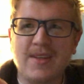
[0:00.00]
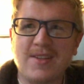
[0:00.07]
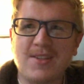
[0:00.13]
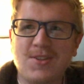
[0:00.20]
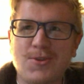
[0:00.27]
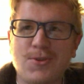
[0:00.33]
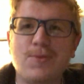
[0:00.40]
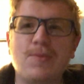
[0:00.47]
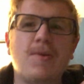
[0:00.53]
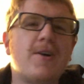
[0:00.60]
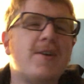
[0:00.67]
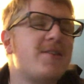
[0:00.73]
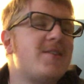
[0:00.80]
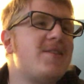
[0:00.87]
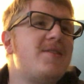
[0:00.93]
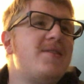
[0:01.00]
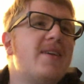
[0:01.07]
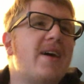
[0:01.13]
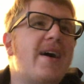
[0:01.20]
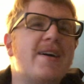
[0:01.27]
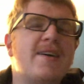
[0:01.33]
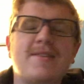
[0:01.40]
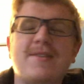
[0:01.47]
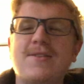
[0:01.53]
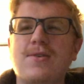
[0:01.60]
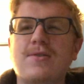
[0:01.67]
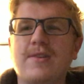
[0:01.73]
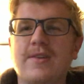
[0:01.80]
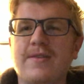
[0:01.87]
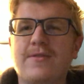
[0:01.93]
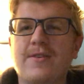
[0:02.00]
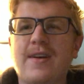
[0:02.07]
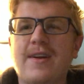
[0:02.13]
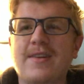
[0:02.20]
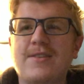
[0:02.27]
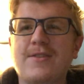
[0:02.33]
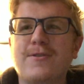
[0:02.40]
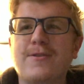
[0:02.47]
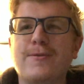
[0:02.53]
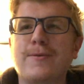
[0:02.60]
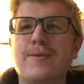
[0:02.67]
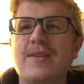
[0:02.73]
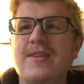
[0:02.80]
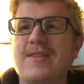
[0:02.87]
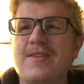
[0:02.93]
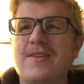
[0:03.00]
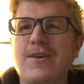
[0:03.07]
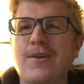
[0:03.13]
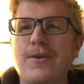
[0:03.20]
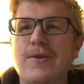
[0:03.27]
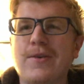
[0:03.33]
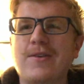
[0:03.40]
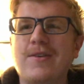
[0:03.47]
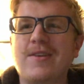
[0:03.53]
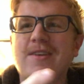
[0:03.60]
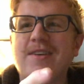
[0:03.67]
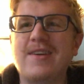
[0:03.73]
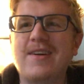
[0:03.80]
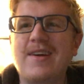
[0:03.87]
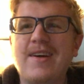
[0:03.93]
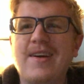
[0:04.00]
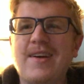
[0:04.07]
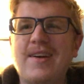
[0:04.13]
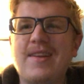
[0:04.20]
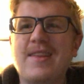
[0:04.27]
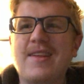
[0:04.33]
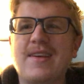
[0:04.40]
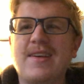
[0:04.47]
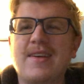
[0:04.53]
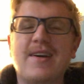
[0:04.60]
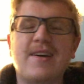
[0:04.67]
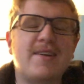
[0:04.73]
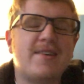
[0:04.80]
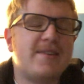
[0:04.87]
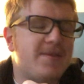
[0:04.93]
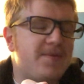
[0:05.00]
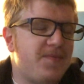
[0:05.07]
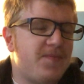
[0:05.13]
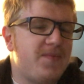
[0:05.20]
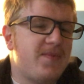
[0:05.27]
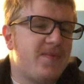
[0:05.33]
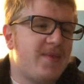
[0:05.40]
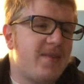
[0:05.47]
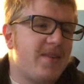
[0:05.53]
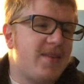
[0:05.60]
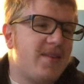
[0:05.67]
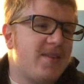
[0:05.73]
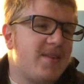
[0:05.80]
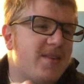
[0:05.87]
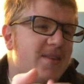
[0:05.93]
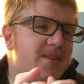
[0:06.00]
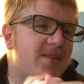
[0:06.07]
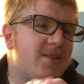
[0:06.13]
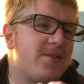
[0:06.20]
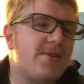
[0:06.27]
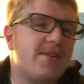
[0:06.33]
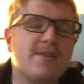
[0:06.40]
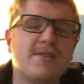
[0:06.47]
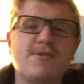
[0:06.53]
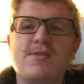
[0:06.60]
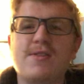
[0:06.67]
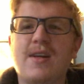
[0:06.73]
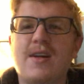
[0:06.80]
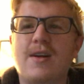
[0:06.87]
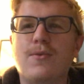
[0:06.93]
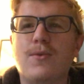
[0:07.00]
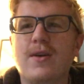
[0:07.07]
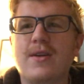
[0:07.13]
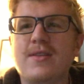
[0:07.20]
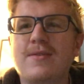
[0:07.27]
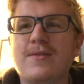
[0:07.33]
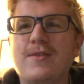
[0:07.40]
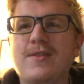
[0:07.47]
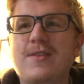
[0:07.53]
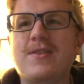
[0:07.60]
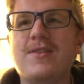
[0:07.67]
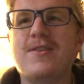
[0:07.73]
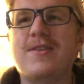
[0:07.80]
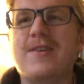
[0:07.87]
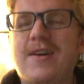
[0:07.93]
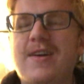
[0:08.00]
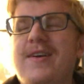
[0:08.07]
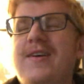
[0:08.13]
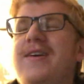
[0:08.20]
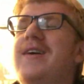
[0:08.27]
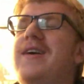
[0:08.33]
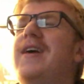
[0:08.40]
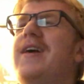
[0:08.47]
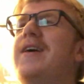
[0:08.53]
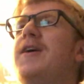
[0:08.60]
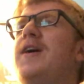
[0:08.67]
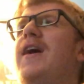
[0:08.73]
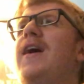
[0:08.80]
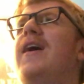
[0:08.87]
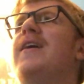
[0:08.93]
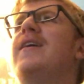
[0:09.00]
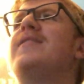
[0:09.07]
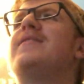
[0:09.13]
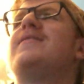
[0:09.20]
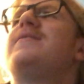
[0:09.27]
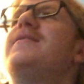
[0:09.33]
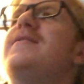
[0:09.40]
these two parts. I totally forgot to include the transition that I wanted to insert, but